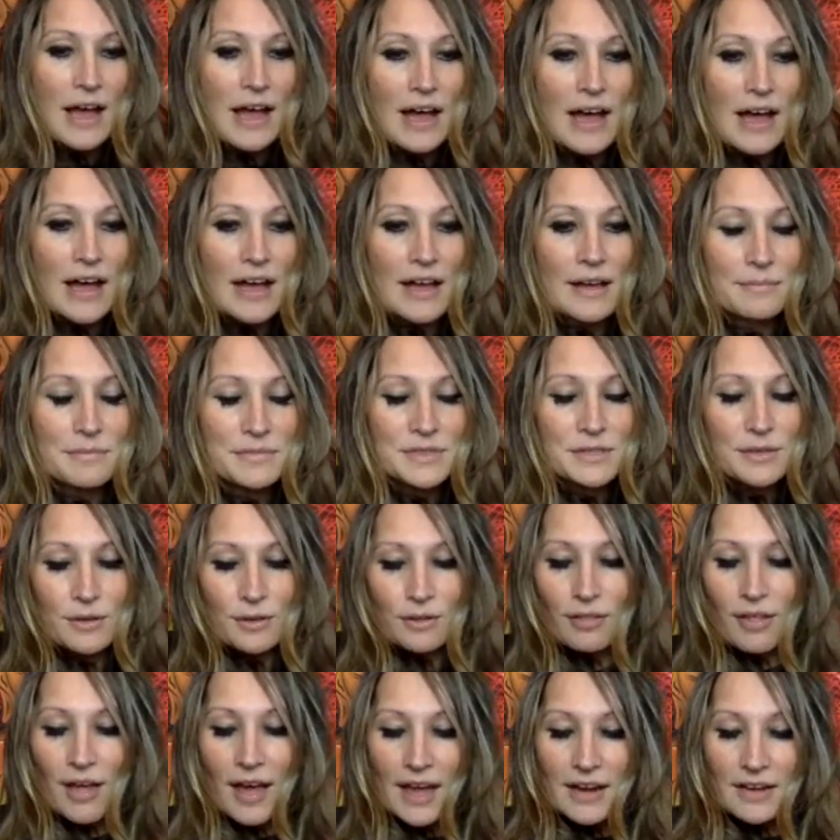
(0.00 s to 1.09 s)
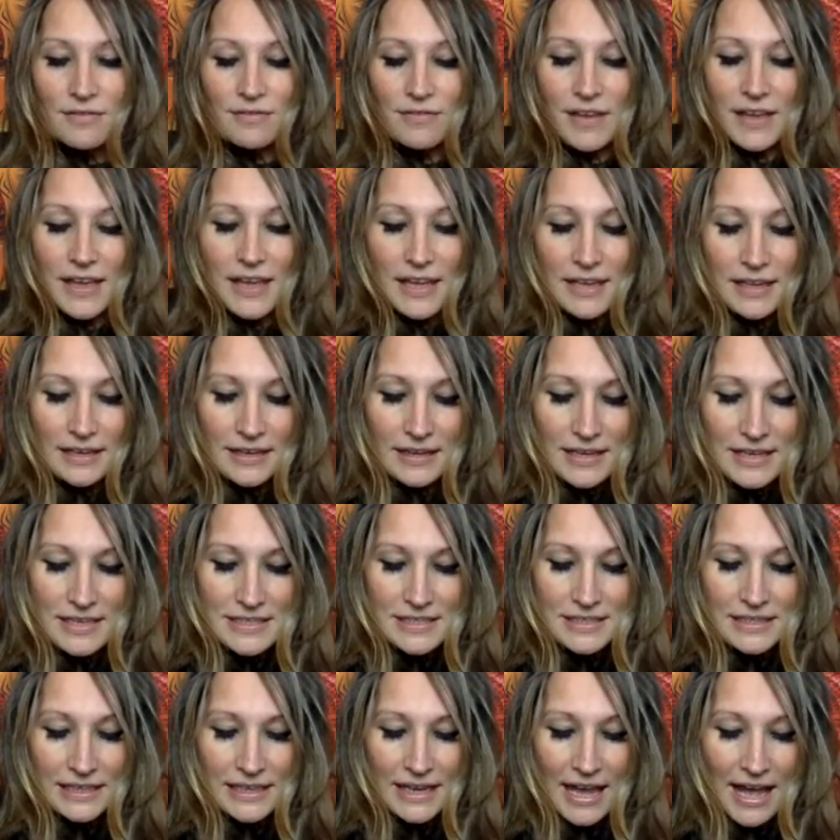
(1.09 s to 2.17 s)
So a lot of it is
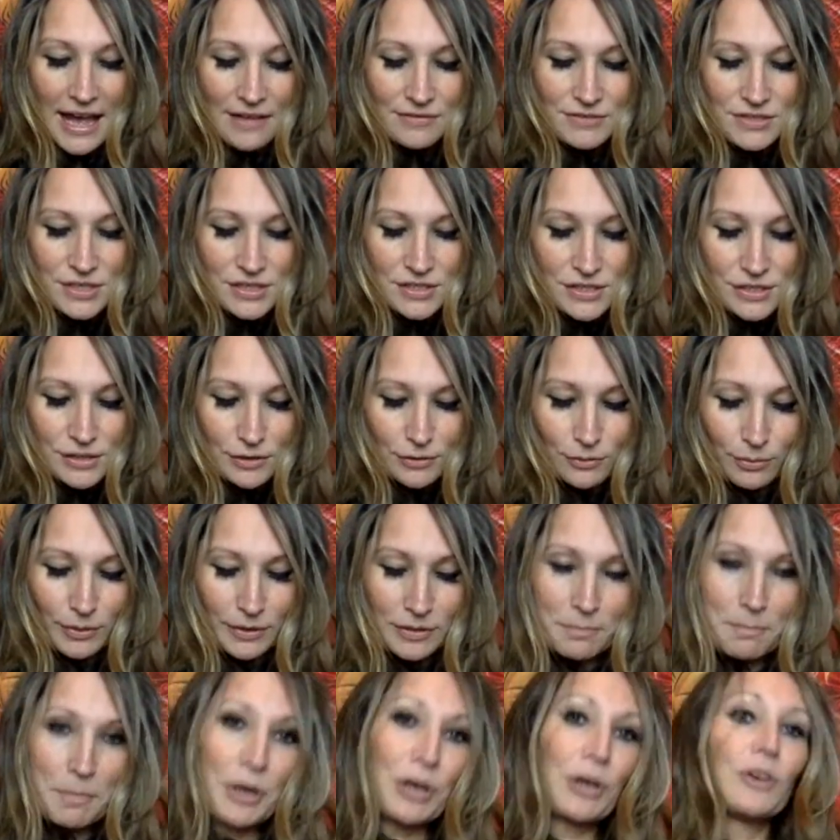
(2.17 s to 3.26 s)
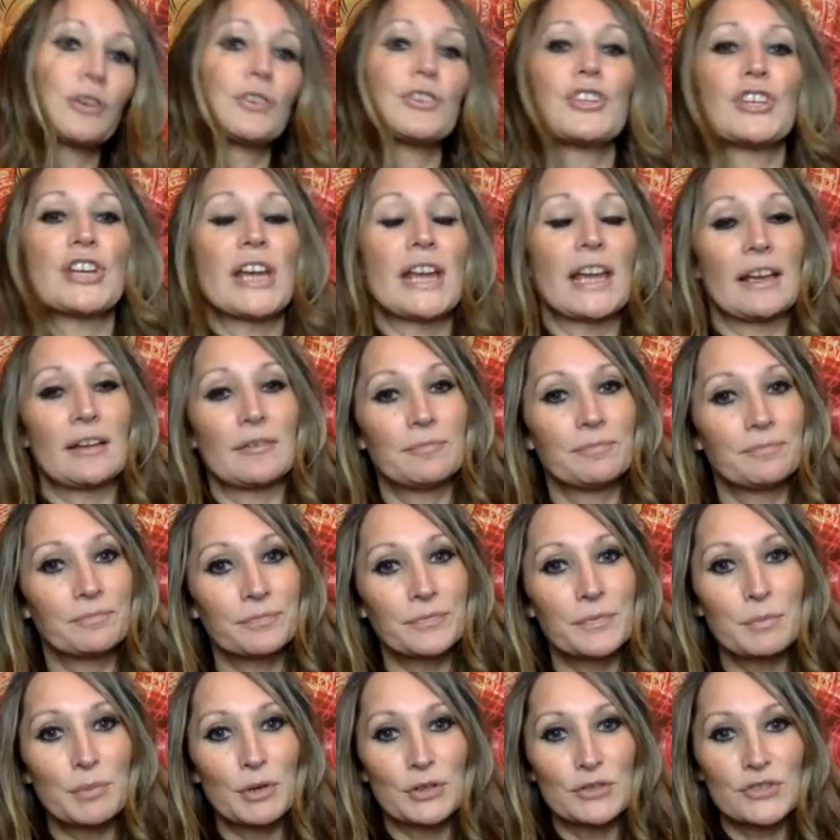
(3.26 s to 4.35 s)
going to have to do with purging
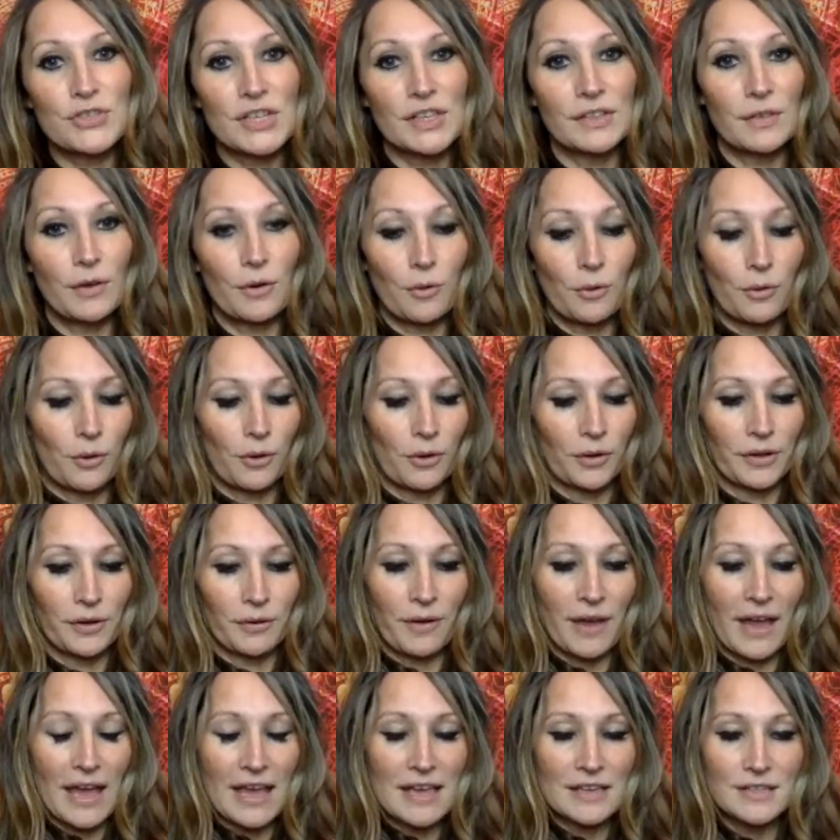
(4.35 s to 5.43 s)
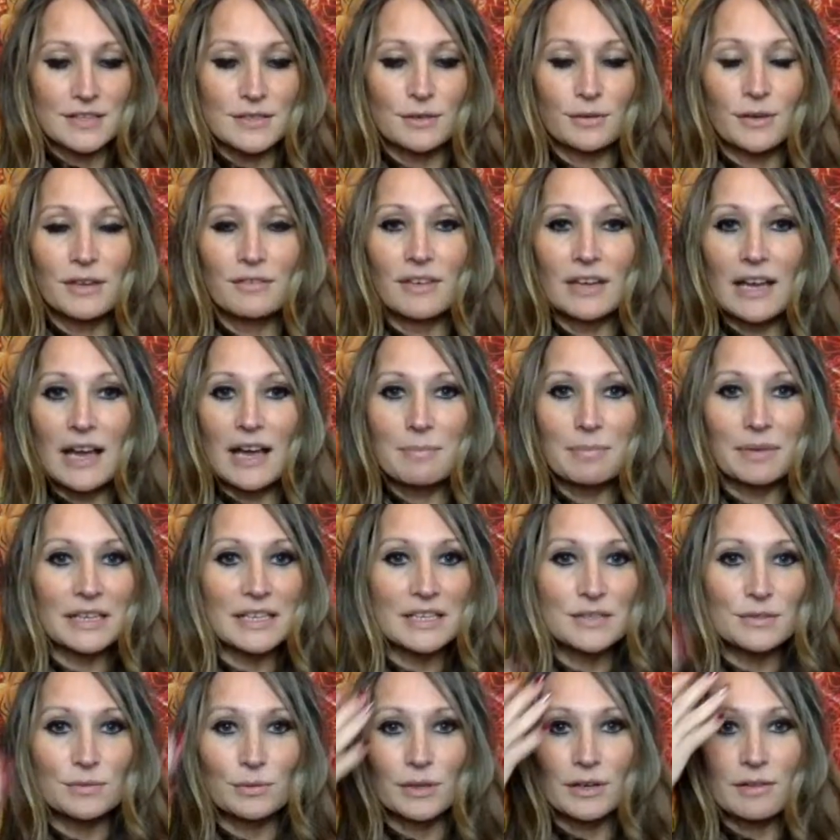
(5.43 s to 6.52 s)
the old, okay? So giving up any
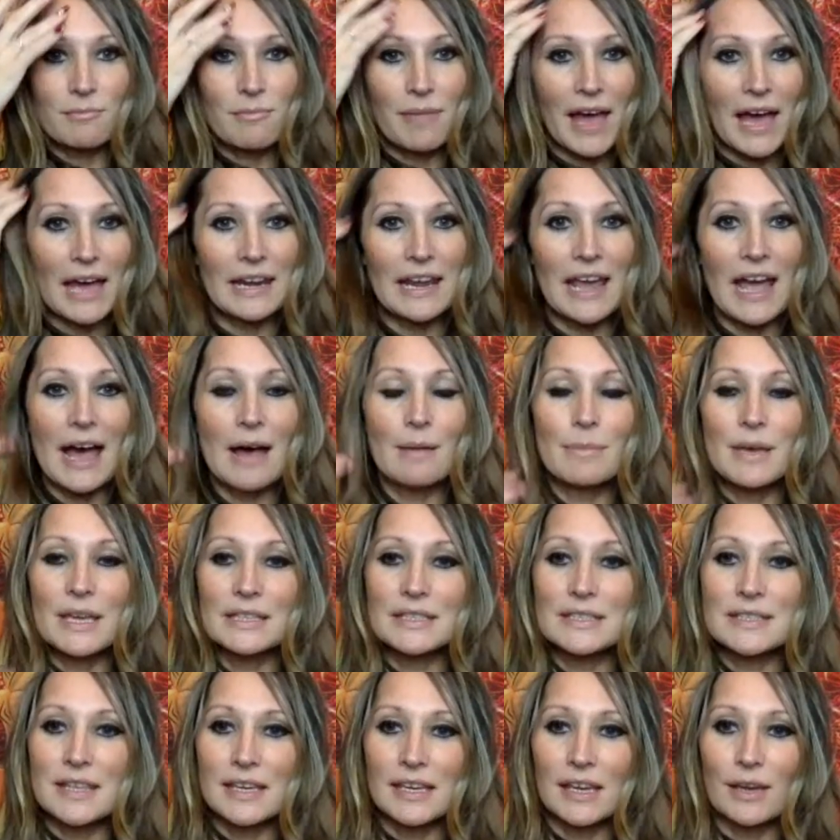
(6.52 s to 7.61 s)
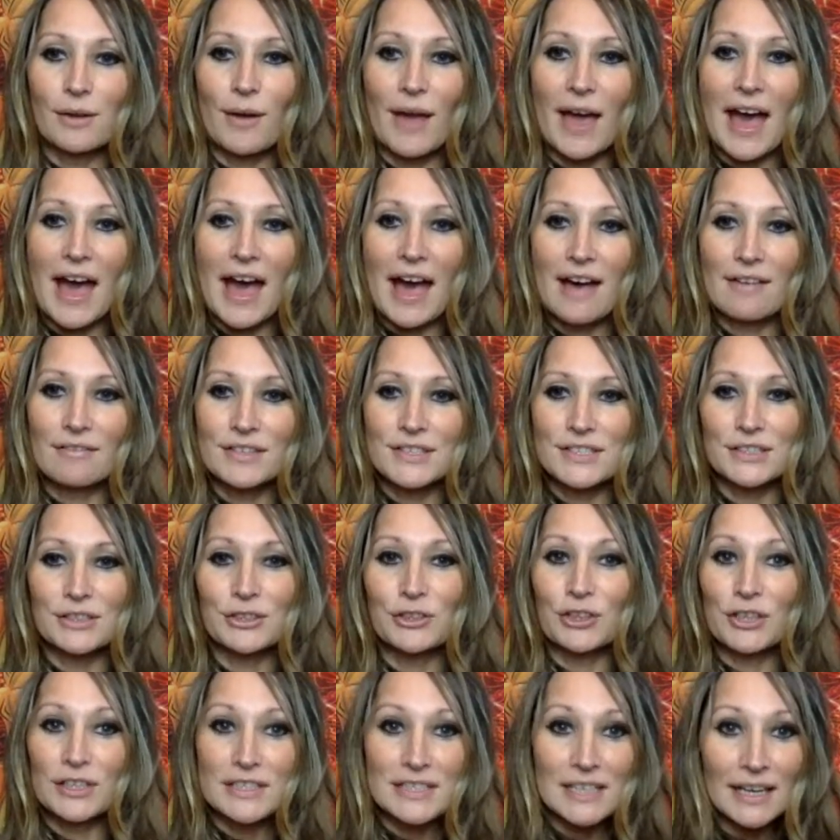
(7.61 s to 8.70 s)
sort of bad habits that you have, it's a
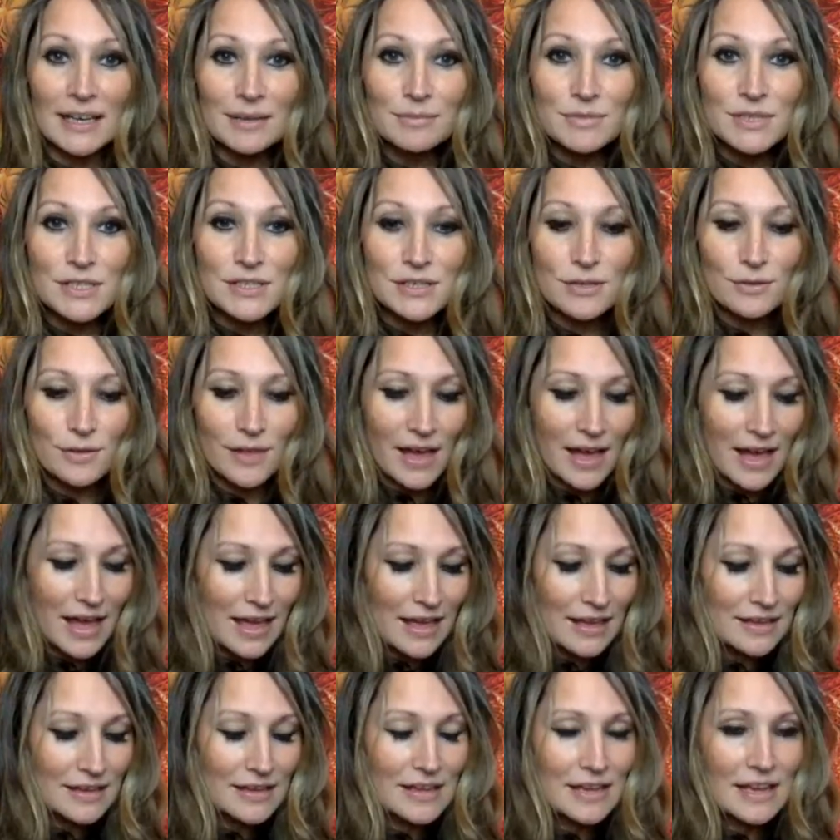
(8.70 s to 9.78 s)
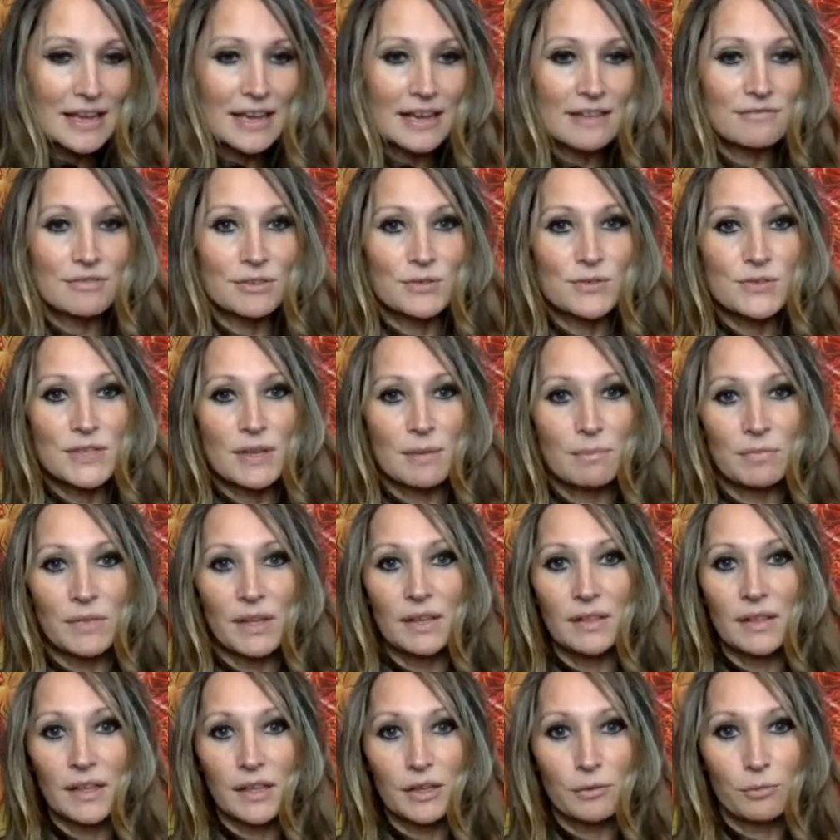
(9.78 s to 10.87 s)
good time to do that if there's something
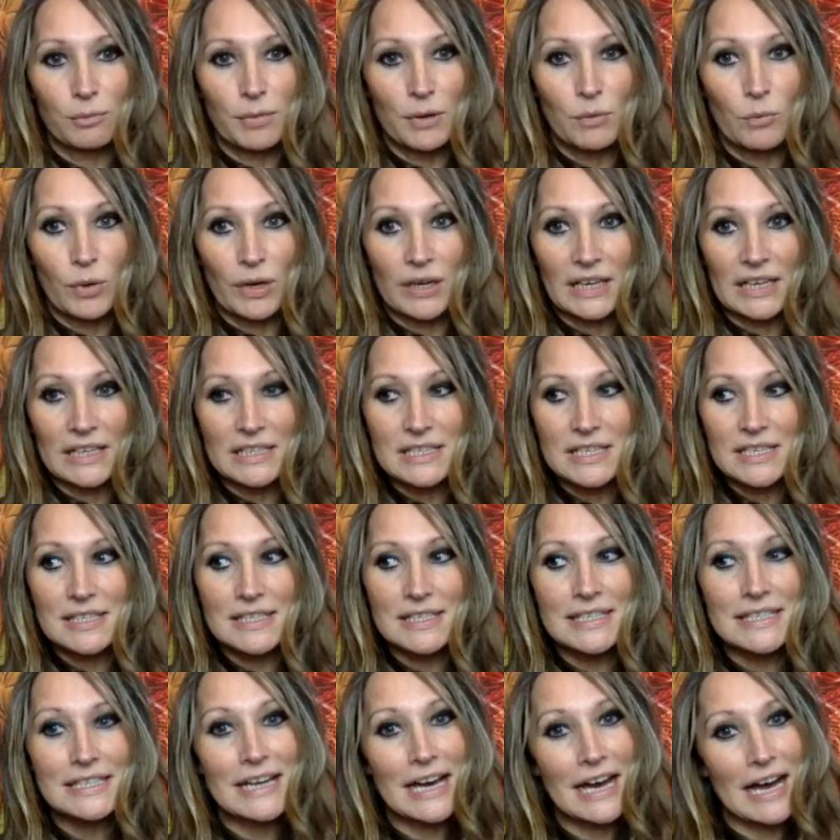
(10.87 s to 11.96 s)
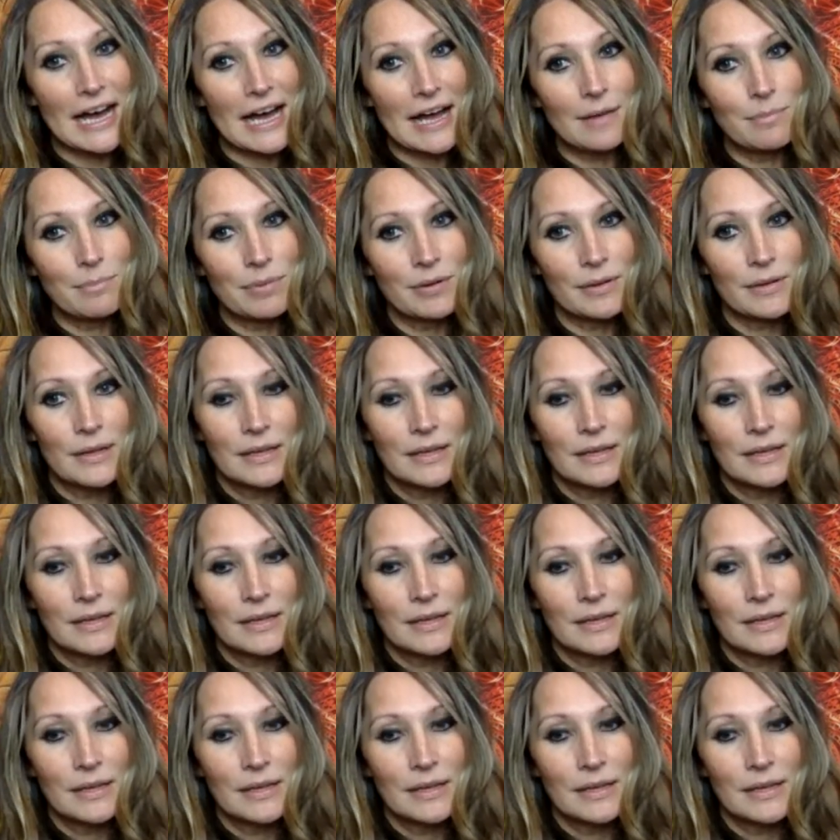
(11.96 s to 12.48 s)
that you've been wanting to stop.